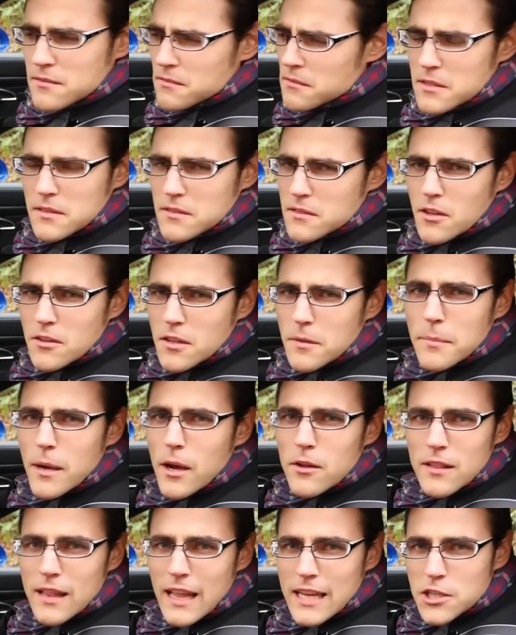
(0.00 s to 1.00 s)
It's not
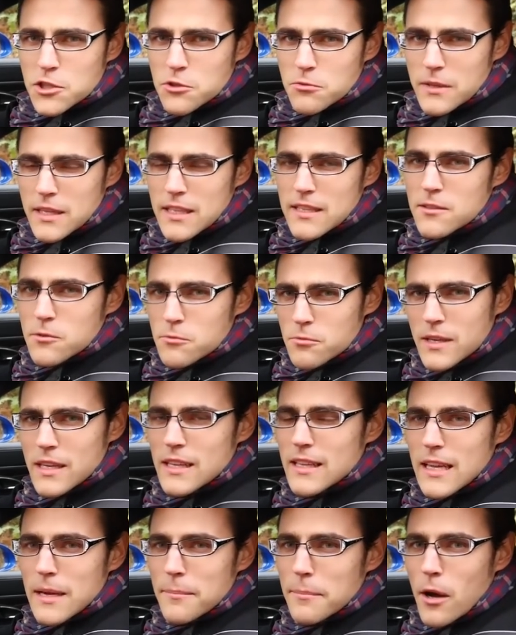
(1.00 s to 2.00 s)
about luxury, it's
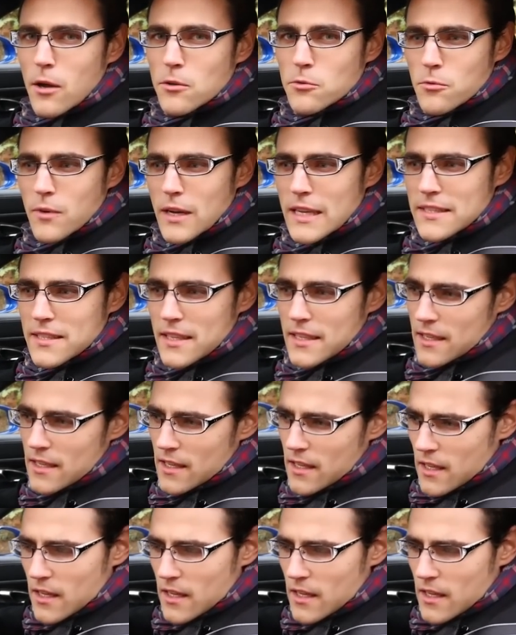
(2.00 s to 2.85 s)
really about racing.